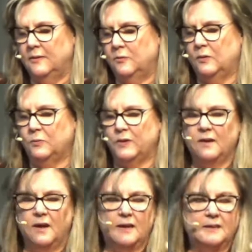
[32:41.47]
when we
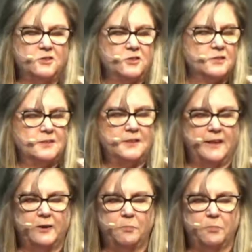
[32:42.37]
consciously
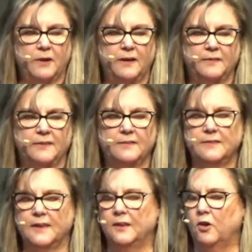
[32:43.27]
take a breath, it
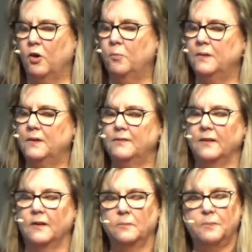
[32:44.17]
can open us
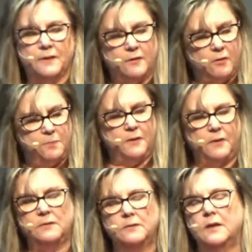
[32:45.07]
up, it can open
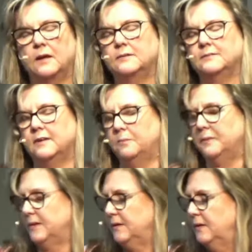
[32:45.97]
our lungs up,
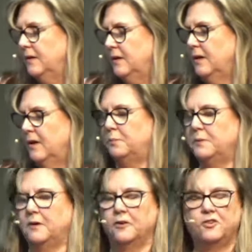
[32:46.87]
it can
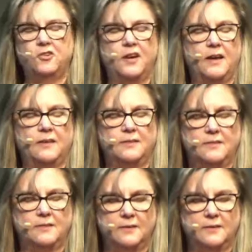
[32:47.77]
open our chest,